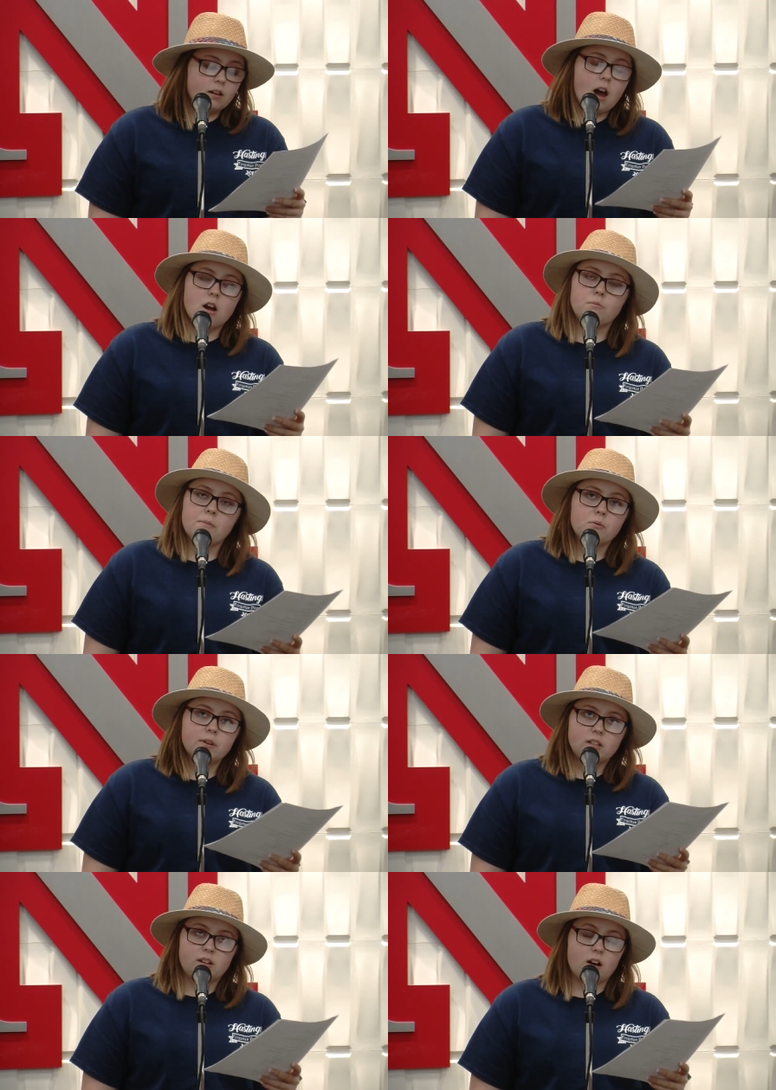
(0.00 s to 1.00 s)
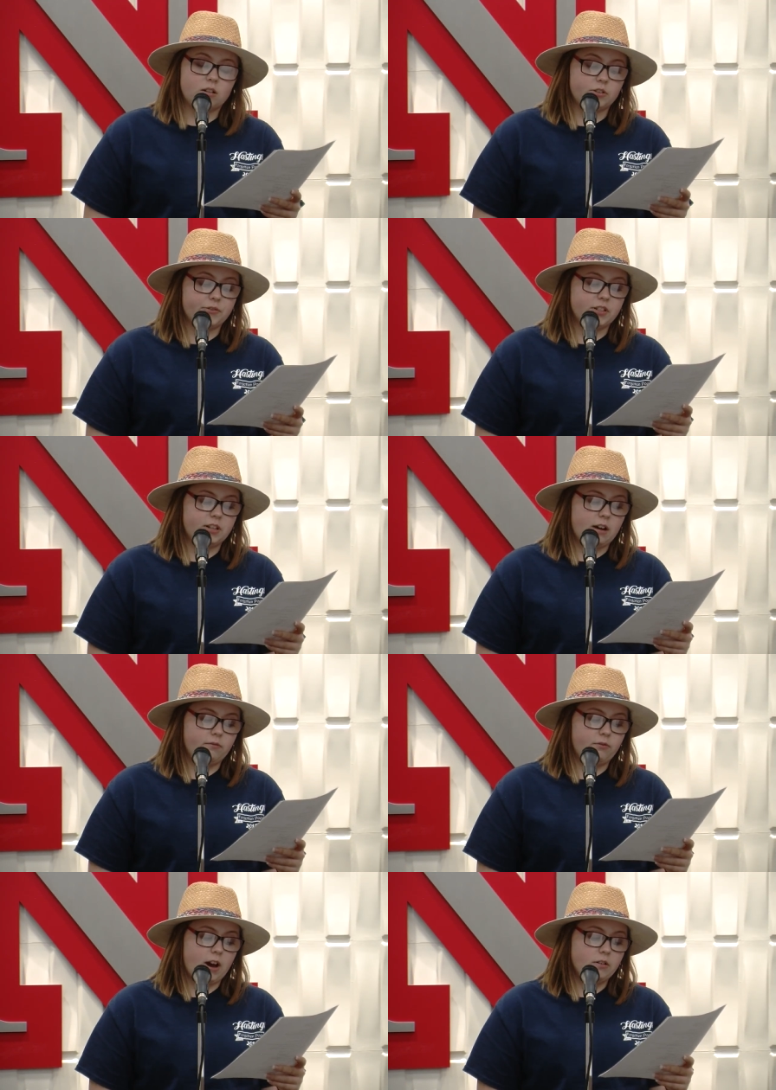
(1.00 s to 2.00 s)
I remember when the doctors first
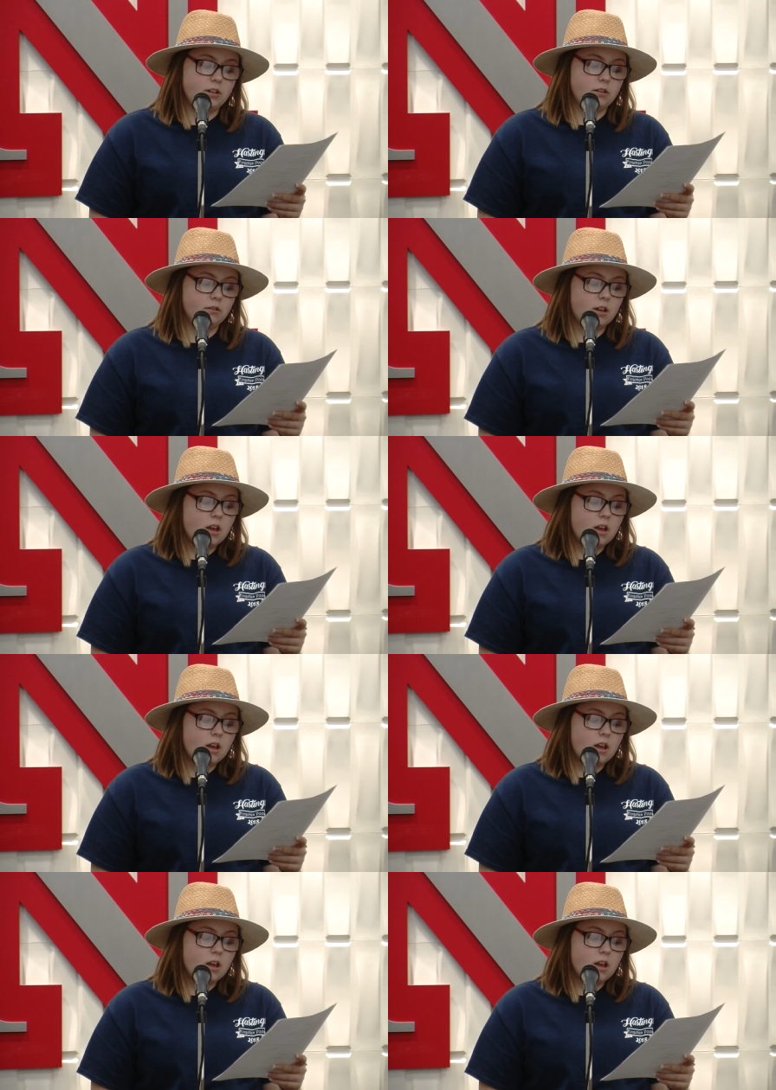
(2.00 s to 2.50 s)
found you.